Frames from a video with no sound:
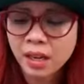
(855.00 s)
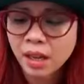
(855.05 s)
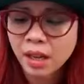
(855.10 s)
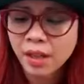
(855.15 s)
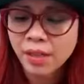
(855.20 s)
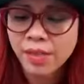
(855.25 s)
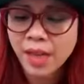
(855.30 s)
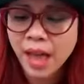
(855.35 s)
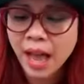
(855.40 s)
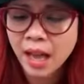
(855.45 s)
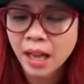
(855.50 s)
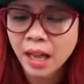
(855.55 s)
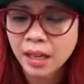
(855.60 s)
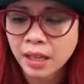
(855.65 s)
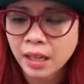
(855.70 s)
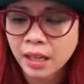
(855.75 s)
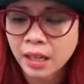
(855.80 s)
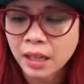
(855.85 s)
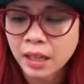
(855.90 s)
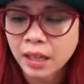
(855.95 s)

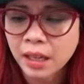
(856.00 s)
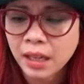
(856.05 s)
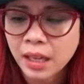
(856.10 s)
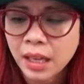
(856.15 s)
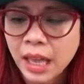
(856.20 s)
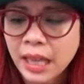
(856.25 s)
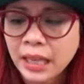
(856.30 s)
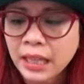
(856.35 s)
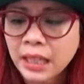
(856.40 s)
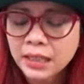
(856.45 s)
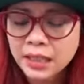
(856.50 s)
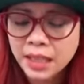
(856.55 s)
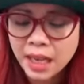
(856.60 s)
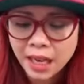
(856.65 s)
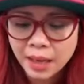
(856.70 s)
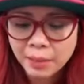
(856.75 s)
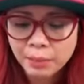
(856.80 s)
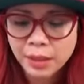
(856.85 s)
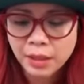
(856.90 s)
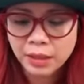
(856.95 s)
that
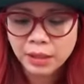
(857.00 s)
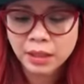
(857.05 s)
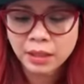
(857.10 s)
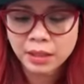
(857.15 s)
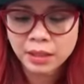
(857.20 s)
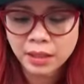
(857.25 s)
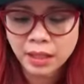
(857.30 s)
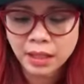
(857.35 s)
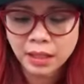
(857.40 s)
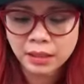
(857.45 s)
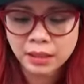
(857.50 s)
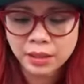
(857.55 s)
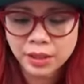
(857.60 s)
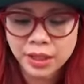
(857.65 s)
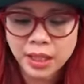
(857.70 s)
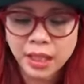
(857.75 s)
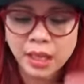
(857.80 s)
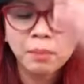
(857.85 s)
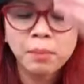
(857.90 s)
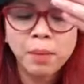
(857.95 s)
anytime that there, like
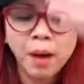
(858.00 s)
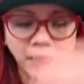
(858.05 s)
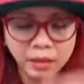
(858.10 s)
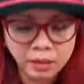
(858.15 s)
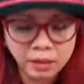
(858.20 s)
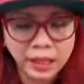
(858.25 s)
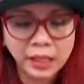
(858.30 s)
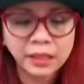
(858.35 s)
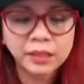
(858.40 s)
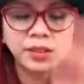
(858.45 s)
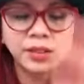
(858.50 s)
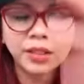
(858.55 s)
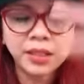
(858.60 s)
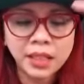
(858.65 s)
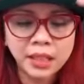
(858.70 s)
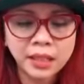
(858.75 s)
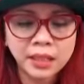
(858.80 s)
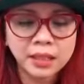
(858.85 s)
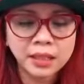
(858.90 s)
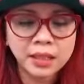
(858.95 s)
there's like a bottleneck, there's
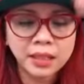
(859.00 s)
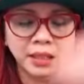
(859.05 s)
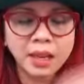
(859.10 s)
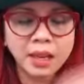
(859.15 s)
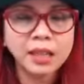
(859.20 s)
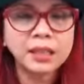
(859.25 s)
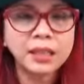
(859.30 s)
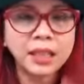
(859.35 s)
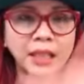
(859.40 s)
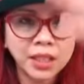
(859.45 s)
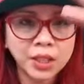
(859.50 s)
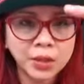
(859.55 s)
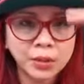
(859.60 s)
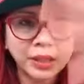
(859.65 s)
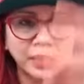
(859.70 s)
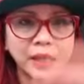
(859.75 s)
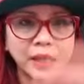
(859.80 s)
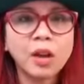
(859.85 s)
like a stuckness, right?